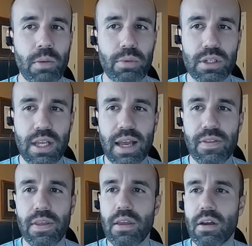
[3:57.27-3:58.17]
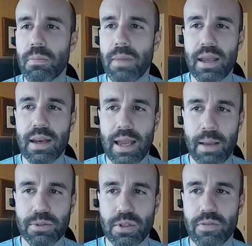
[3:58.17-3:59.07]
protect the young man
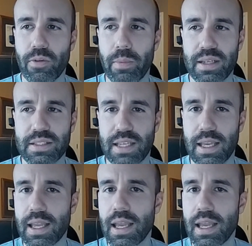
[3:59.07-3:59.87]
Absalom for my sake.